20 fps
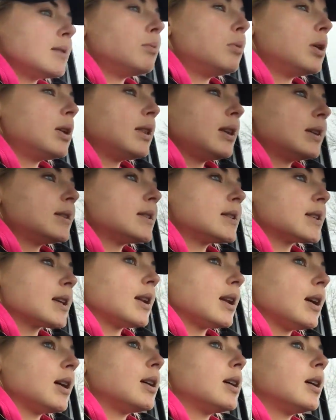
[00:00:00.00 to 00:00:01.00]
someone that's
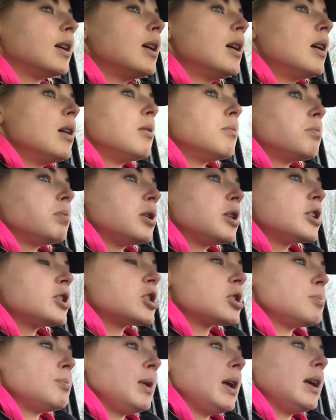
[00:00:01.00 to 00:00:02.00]
gonna
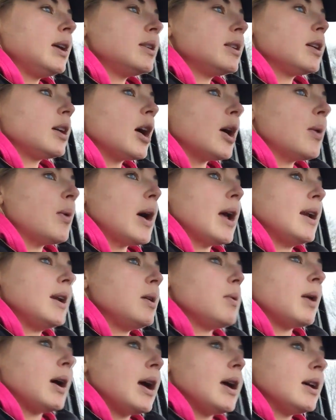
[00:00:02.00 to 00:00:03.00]
push me to go
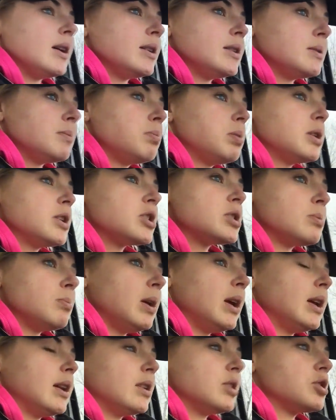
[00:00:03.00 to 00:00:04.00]
anyway and push
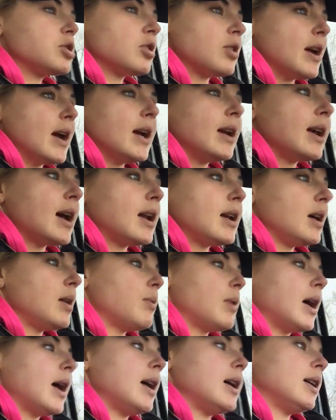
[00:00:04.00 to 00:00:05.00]
me to train
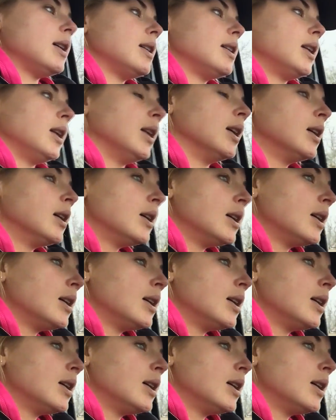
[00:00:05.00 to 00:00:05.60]
anyway. And,